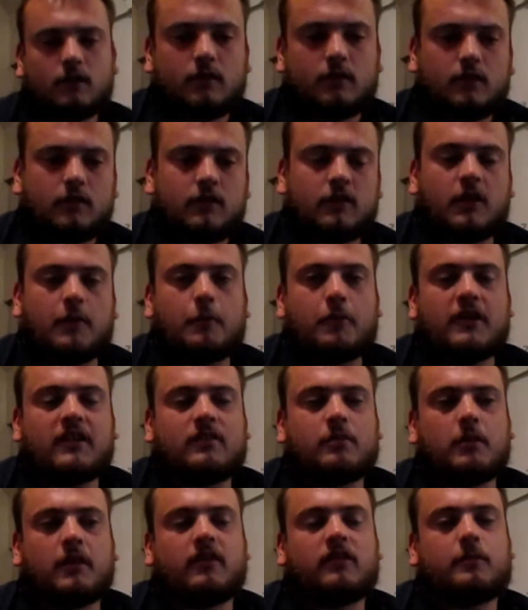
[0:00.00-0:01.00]
So the
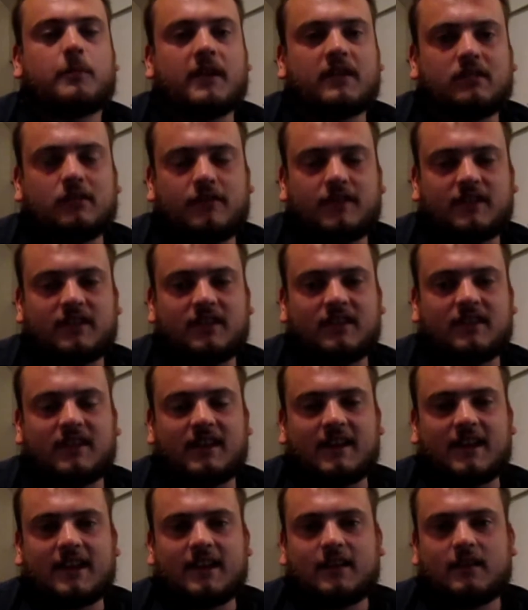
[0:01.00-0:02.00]
principle of
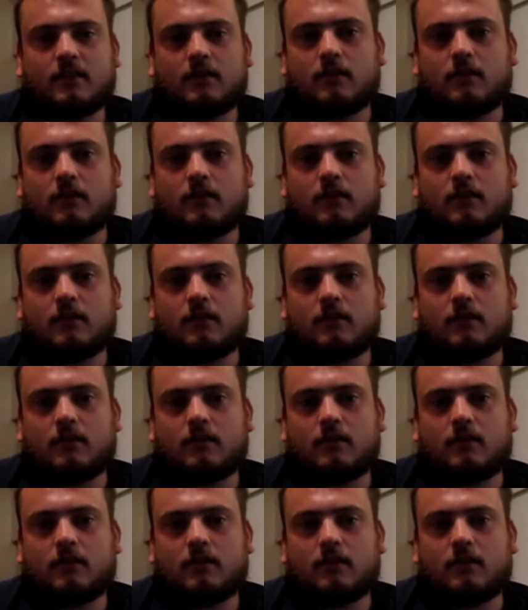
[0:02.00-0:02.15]
specificity